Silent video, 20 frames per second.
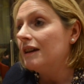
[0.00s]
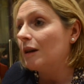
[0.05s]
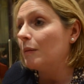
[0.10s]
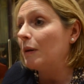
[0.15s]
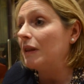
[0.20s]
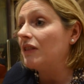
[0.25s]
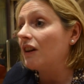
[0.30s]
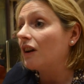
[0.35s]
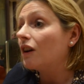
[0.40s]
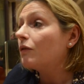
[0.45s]

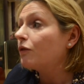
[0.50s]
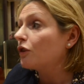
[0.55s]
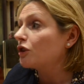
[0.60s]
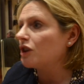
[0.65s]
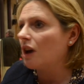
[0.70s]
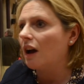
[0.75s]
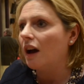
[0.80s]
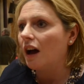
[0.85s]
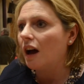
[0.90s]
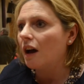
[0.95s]
and therefore
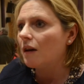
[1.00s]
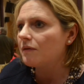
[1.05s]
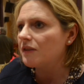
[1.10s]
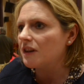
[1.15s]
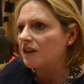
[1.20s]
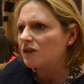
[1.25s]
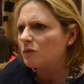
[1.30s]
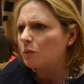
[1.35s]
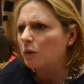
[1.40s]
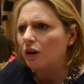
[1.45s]
to have
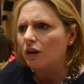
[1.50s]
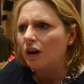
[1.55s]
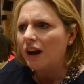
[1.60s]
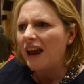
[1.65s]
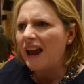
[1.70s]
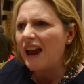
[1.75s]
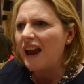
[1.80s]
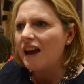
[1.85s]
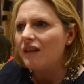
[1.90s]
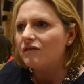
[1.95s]
this where
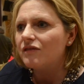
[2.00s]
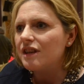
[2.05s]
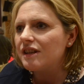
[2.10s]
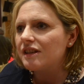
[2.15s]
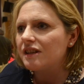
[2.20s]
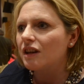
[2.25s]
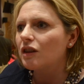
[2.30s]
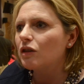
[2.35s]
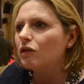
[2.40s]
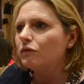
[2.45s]
every
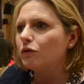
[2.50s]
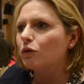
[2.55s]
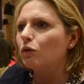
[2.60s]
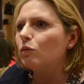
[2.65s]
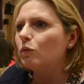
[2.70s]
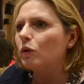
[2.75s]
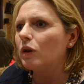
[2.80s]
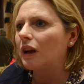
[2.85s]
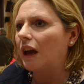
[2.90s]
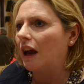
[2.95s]
single
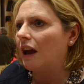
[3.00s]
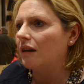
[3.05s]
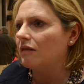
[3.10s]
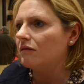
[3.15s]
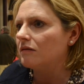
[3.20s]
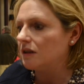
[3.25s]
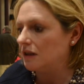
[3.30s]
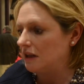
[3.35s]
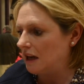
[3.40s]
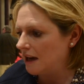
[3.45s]
vote will count,